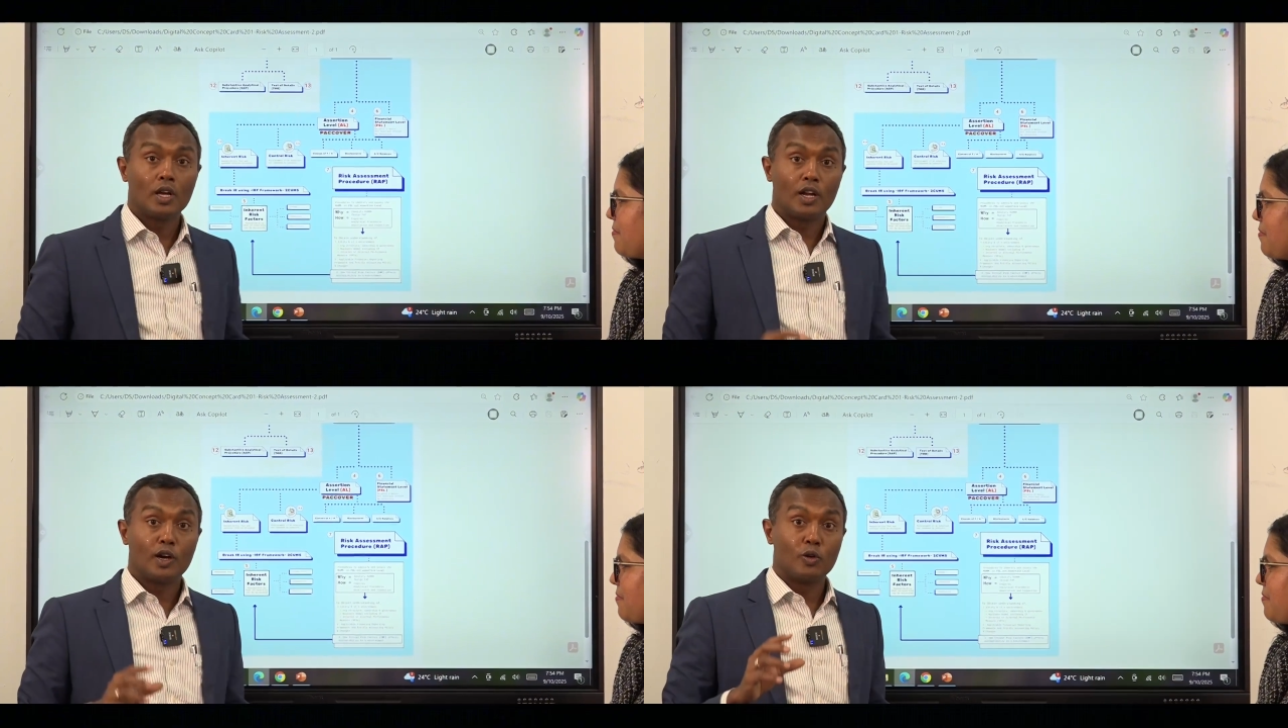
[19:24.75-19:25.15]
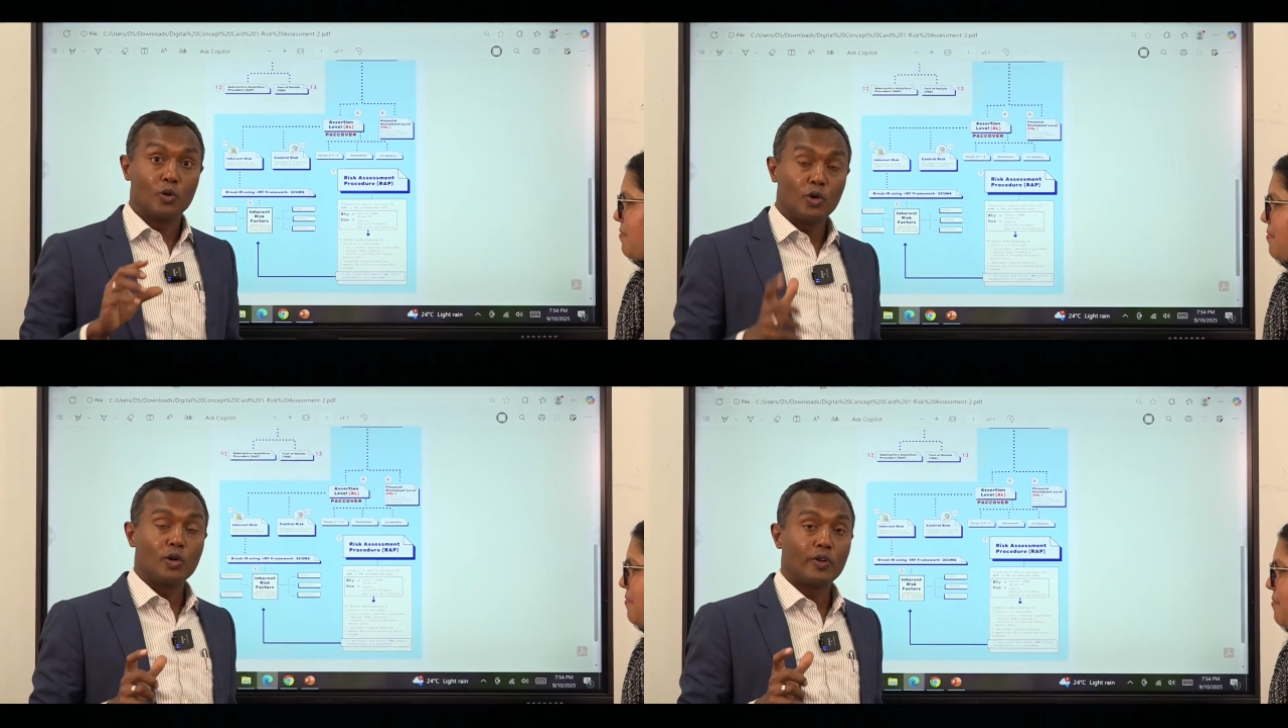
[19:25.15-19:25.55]
now
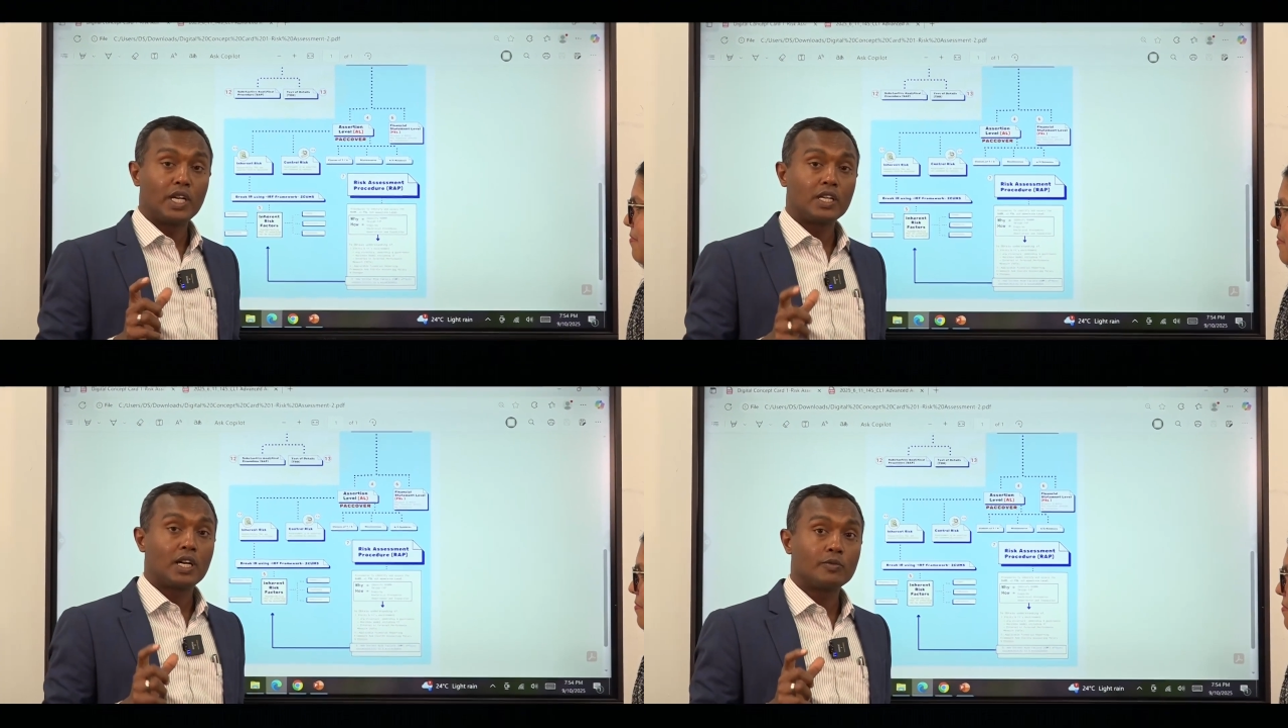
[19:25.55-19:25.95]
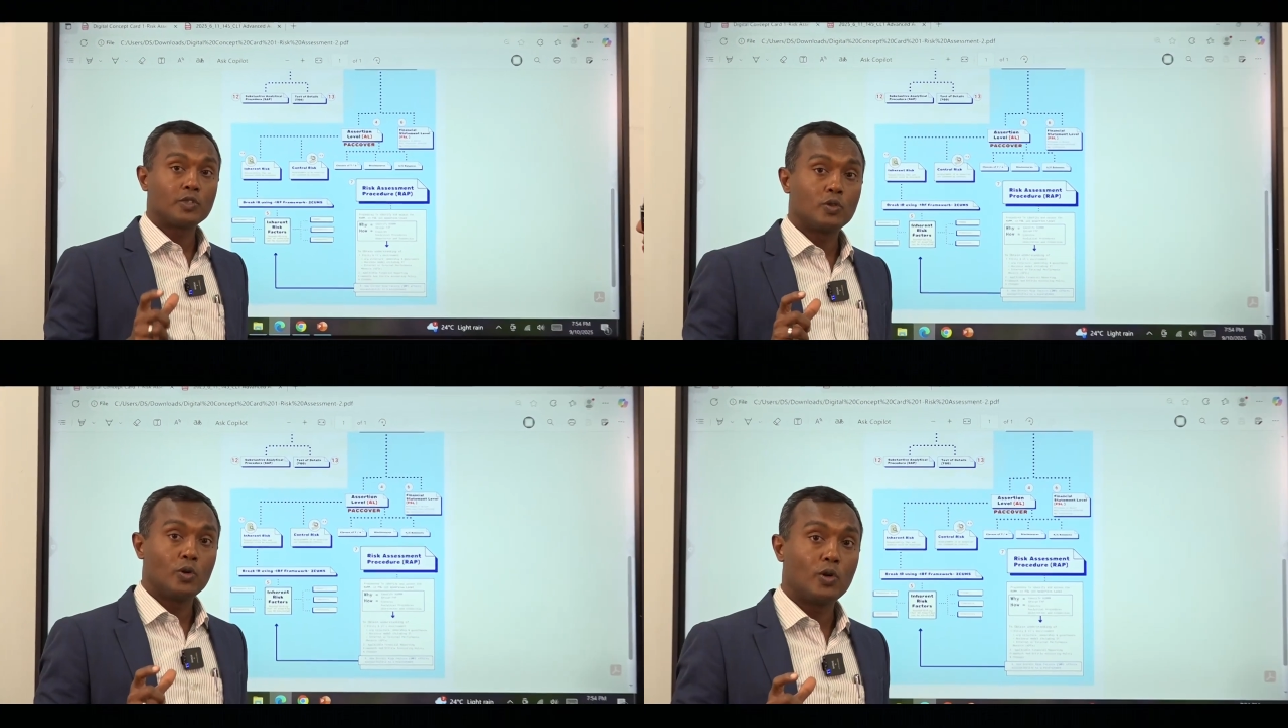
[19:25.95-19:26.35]
loan, when it comes
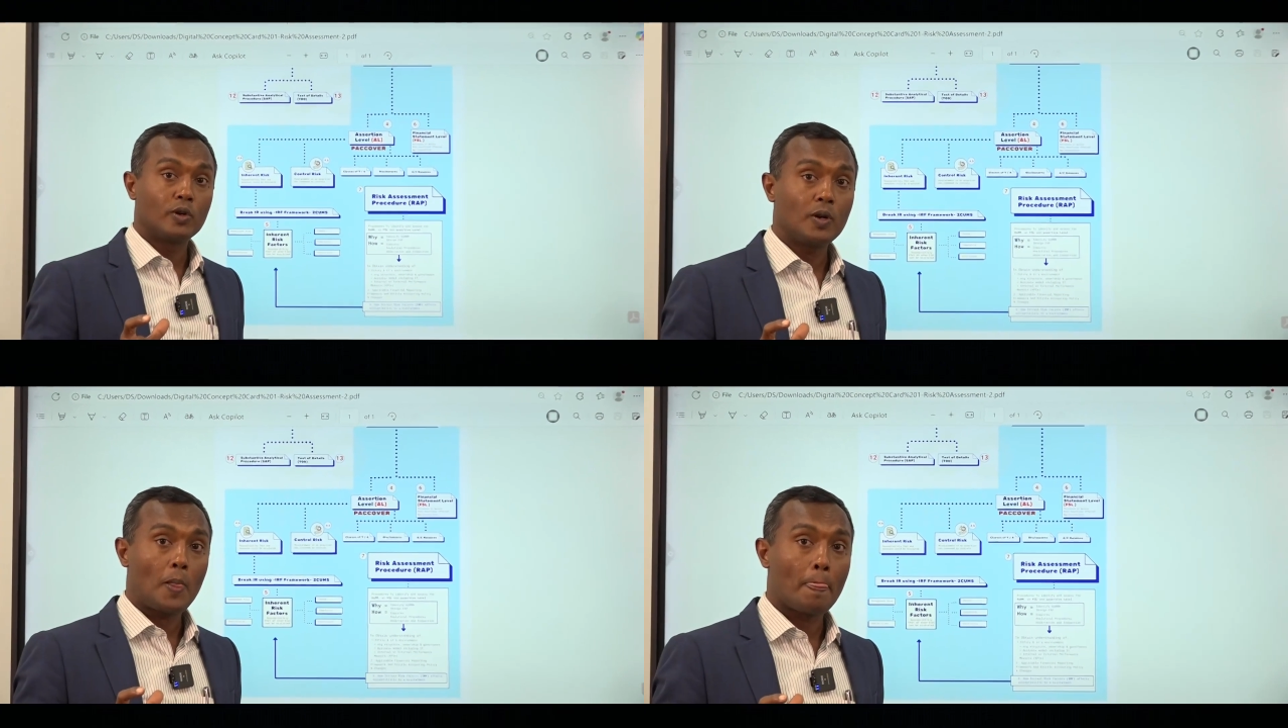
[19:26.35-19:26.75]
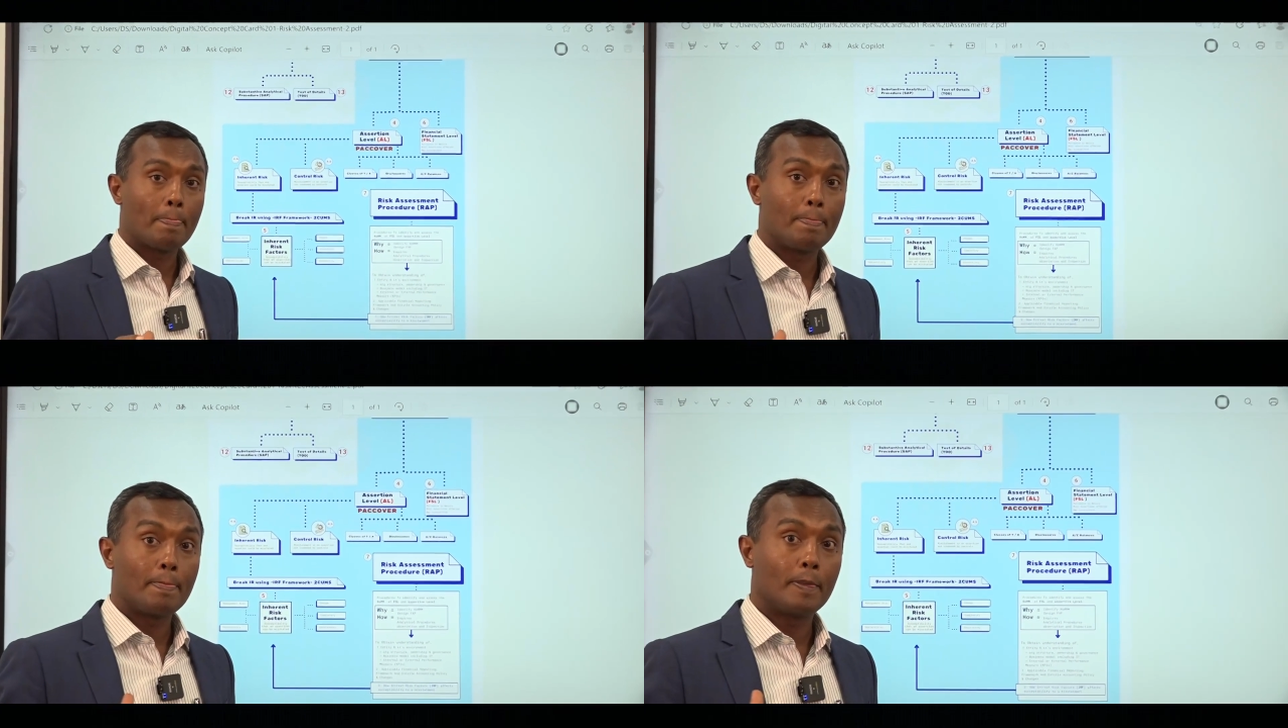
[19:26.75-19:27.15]
to loan,
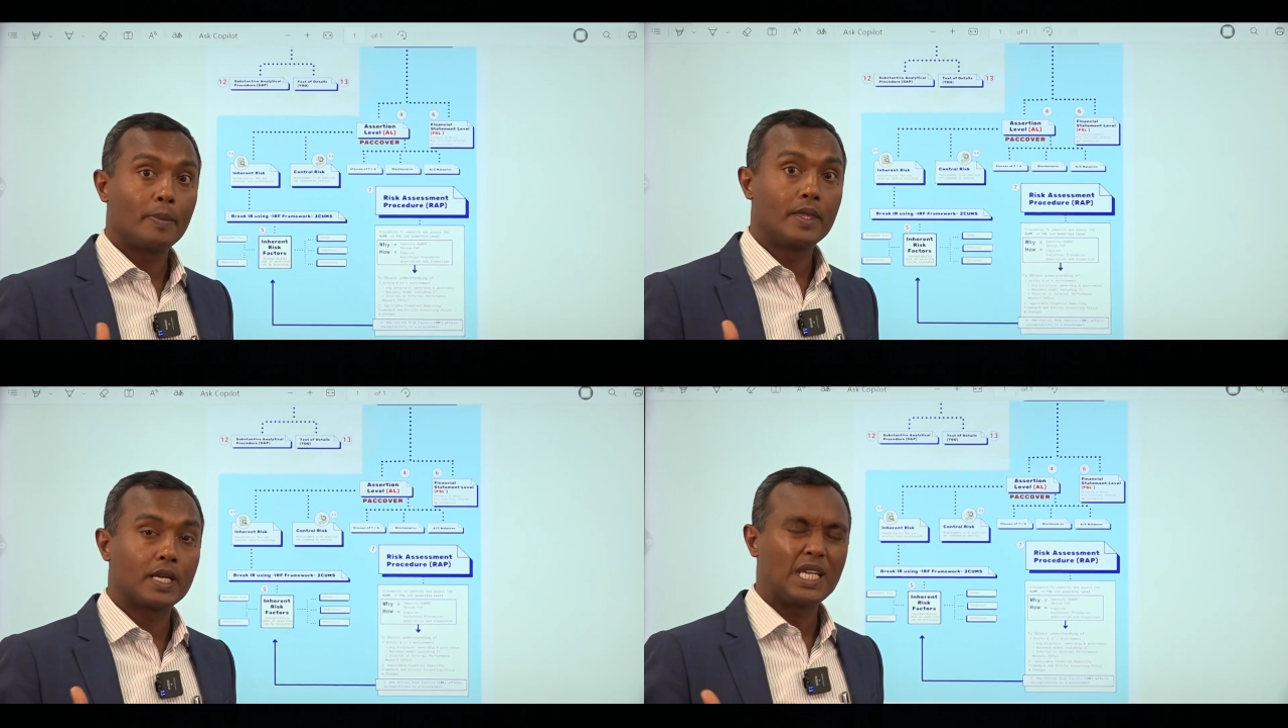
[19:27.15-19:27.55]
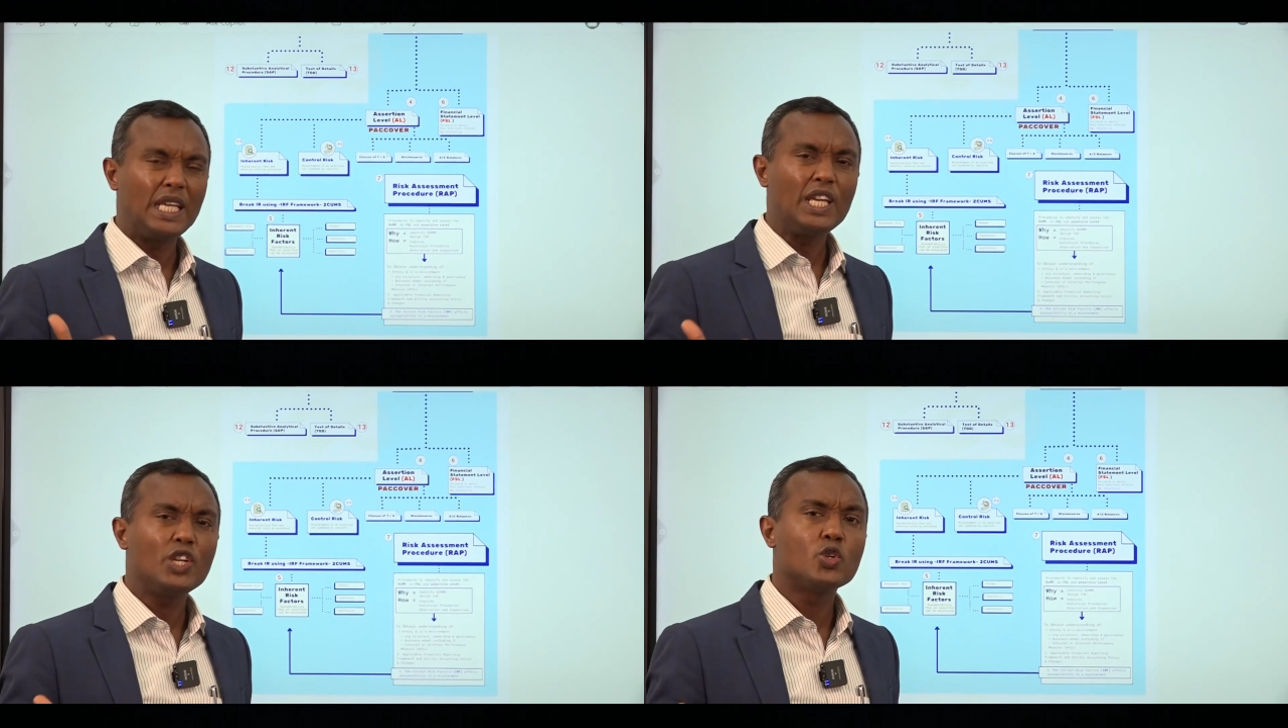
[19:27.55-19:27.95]
the
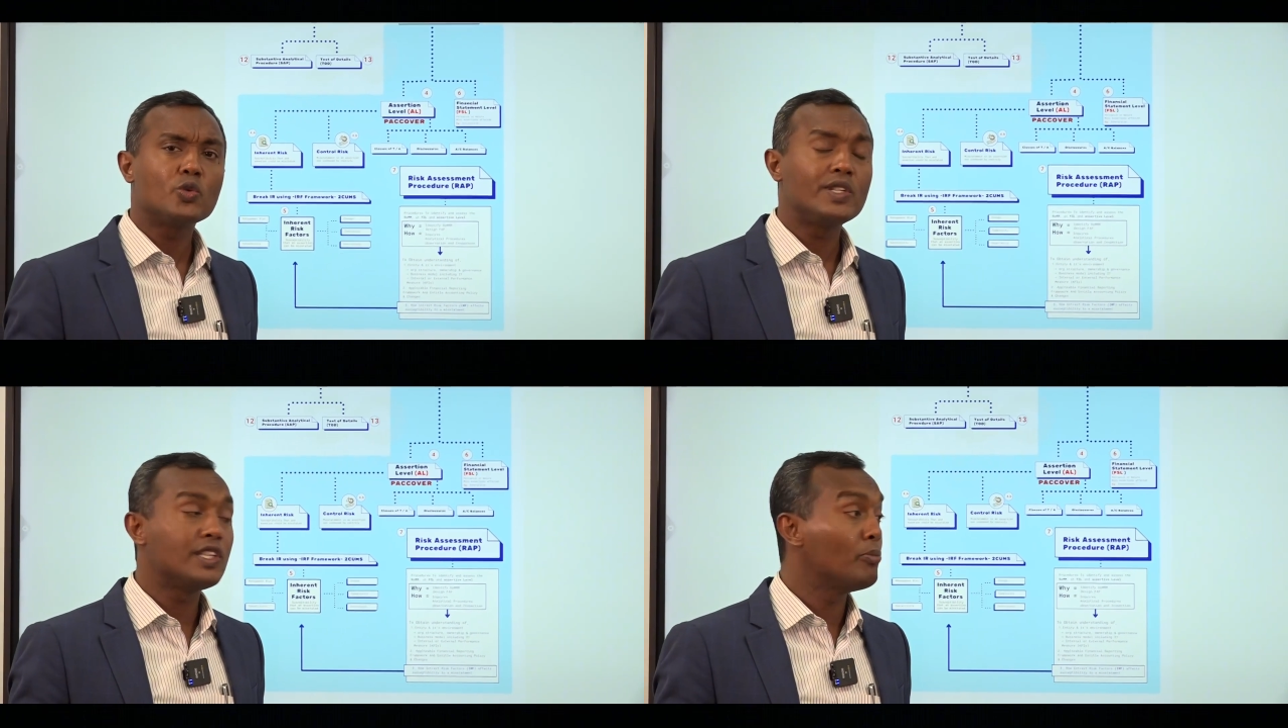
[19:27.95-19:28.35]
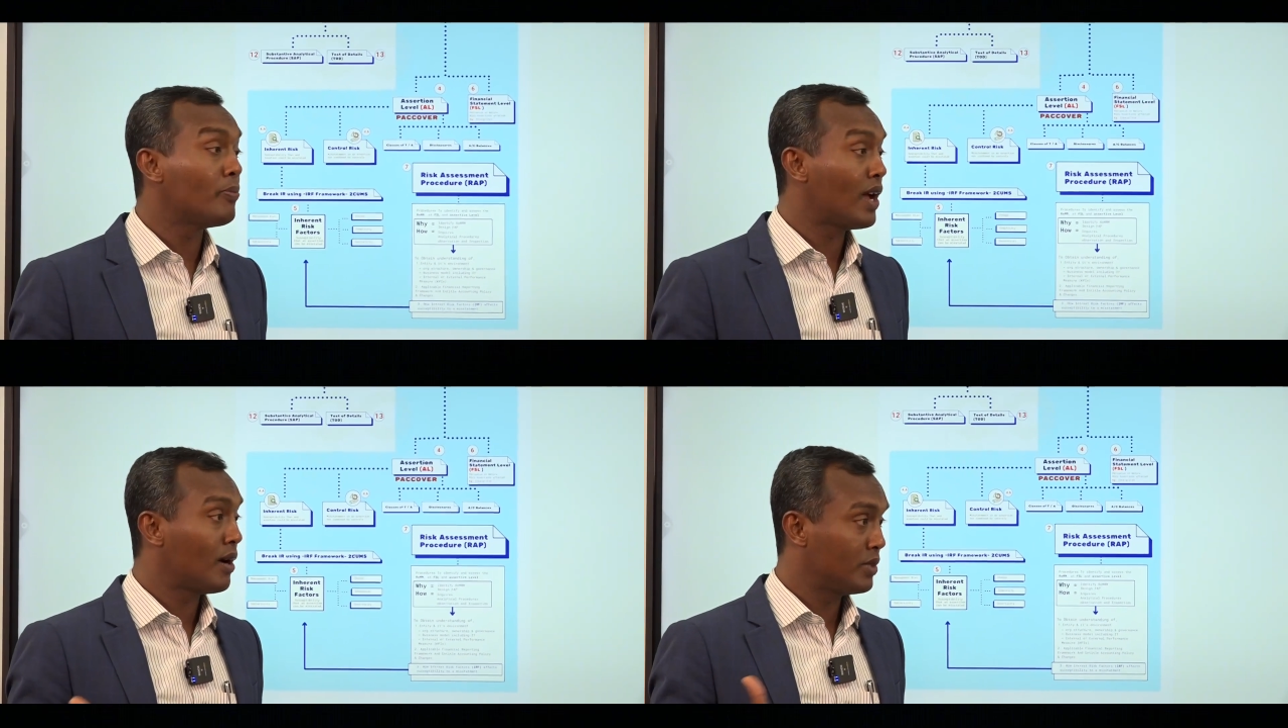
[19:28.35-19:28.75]
key issue is
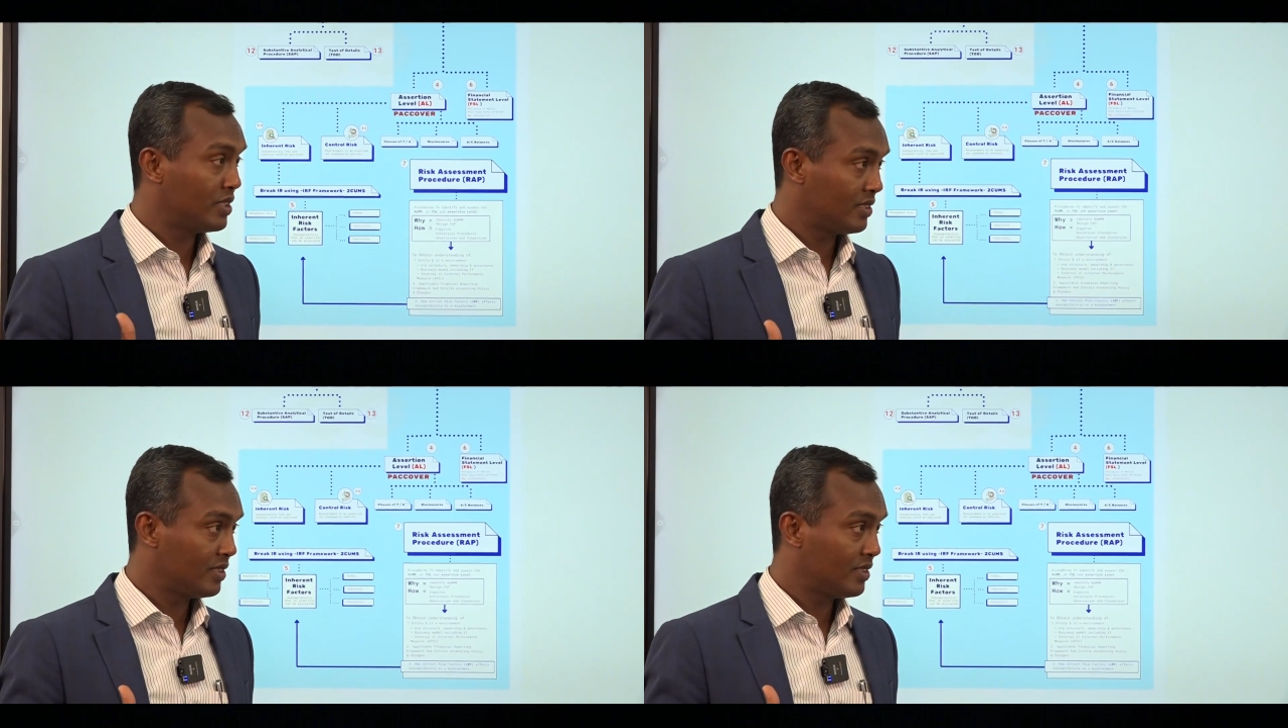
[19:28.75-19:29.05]
impairment.